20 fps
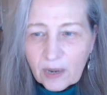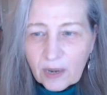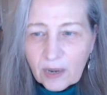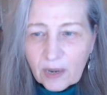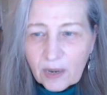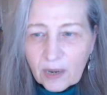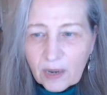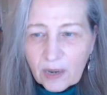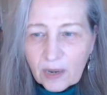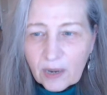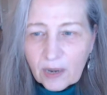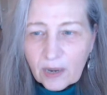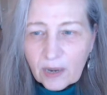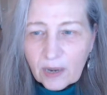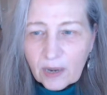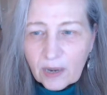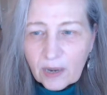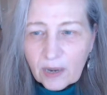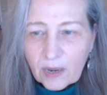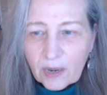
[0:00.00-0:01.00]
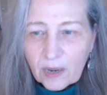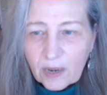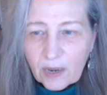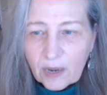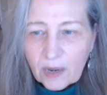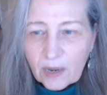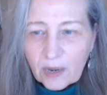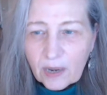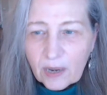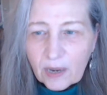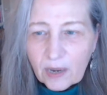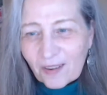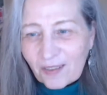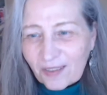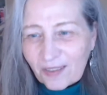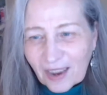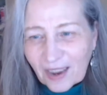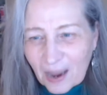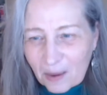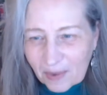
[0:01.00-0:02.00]
don't know why, because I don't
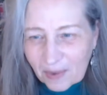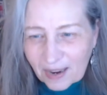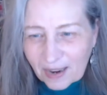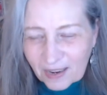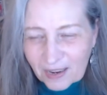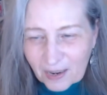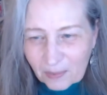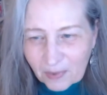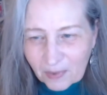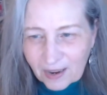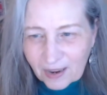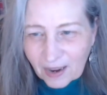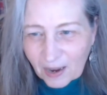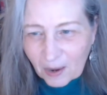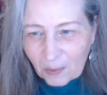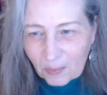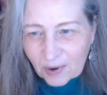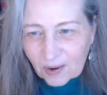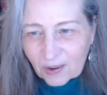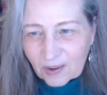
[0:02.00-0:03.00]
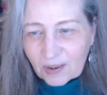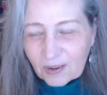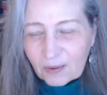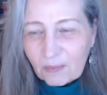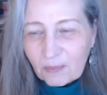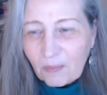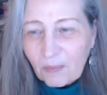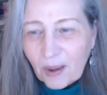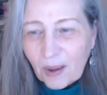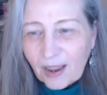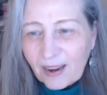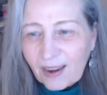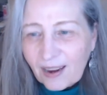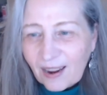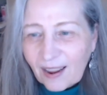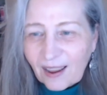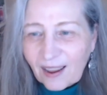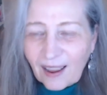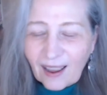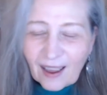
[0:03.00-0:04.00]
think I'm an intimidating person, but
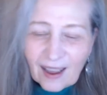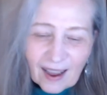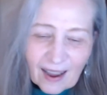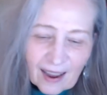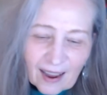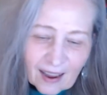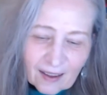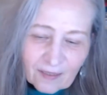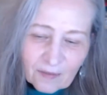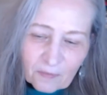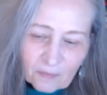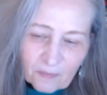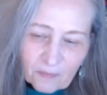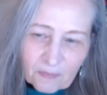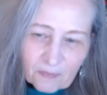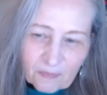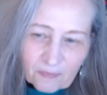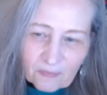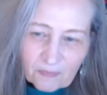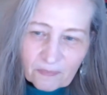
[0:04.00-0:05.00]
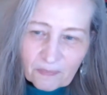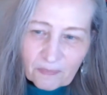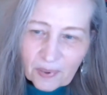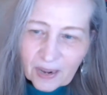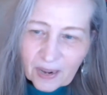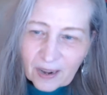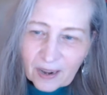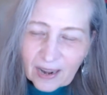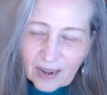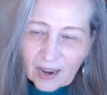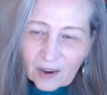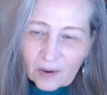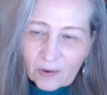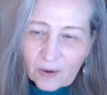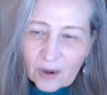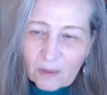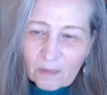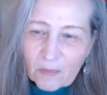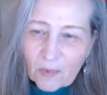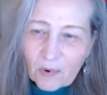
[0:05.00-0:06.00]
I've been
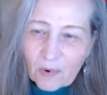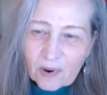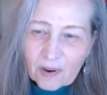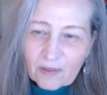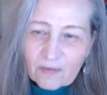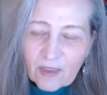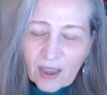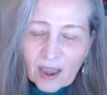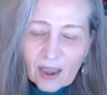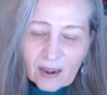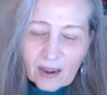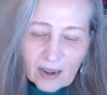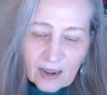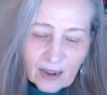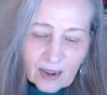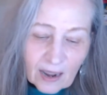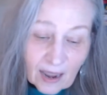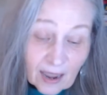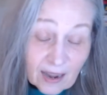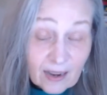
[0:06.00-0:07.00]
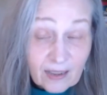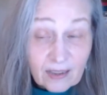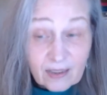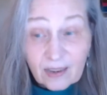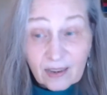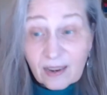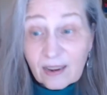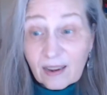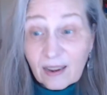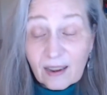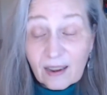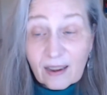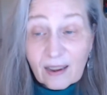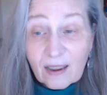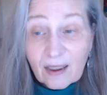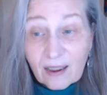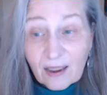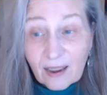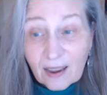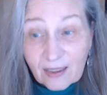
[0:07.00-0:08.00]
encountering more of that. And at Zynga,
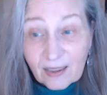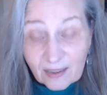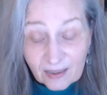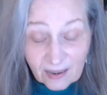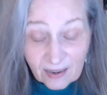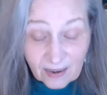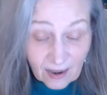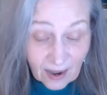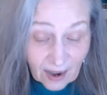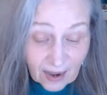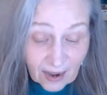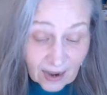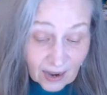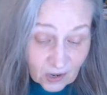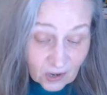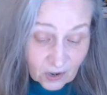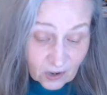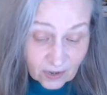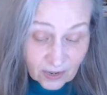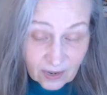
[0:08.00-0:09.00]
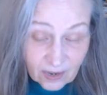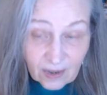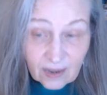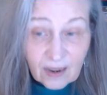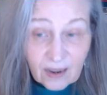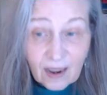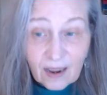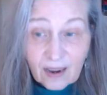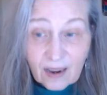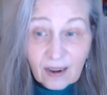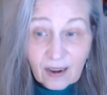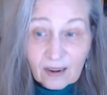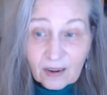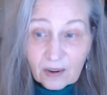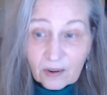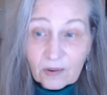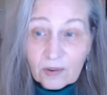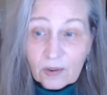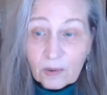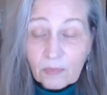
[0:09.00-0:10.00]
I actually did get
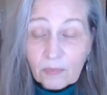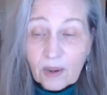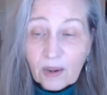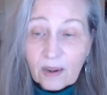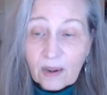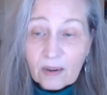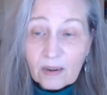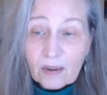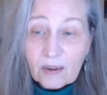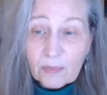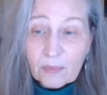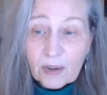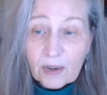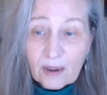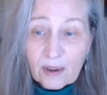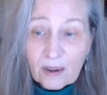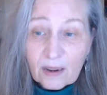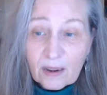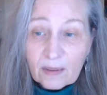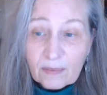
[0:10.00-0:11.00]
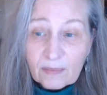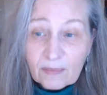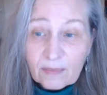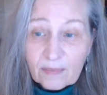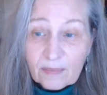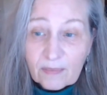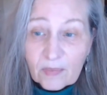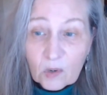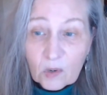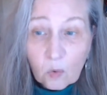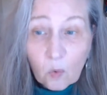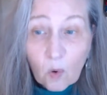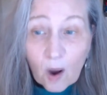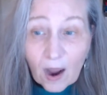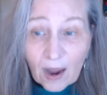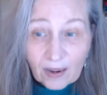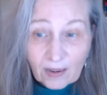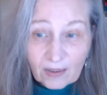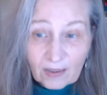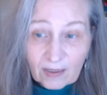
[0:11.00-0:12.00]
accused of being intimidating
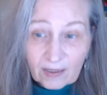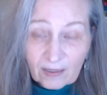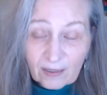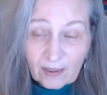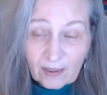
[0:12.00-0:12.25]
twice